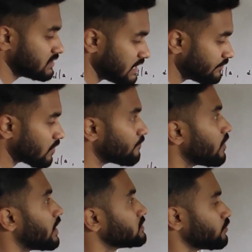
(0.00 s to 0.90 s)
C from
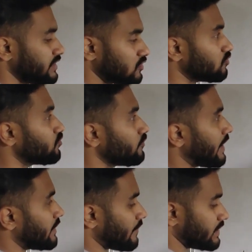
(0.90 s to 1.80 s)
1. So we need to prove
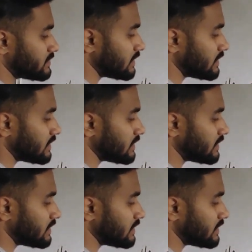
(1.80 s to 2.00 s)
A divides